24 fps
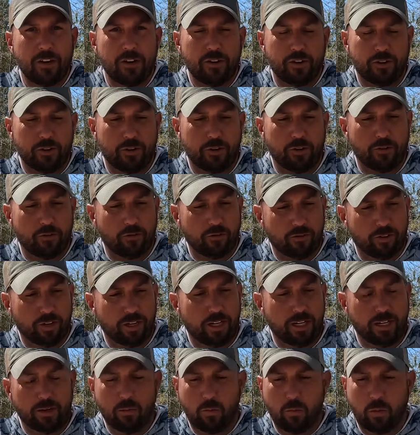to
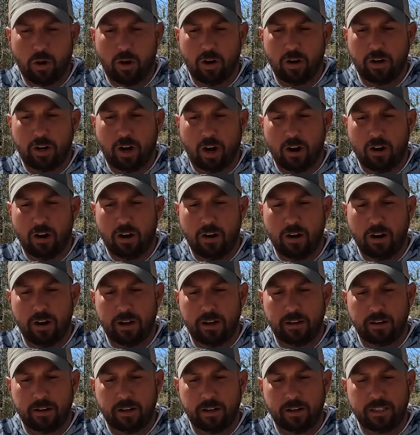really work
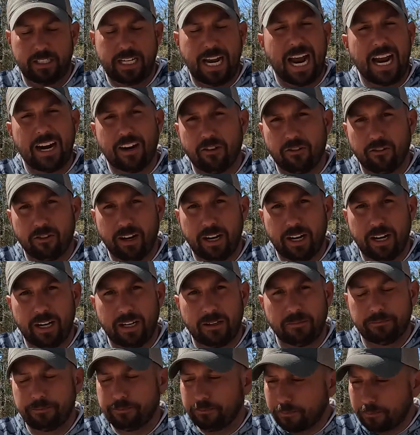on tackle
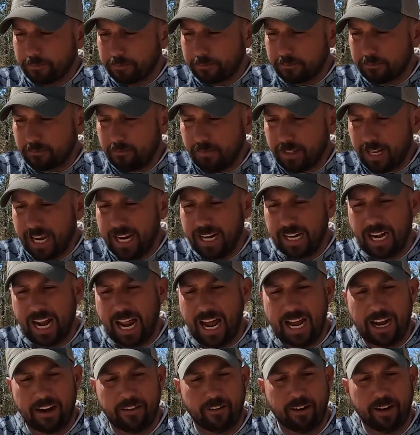rigging and
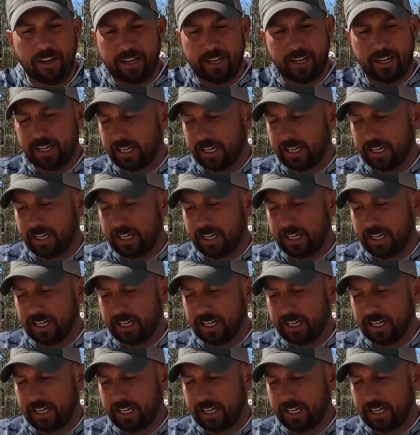line rigging.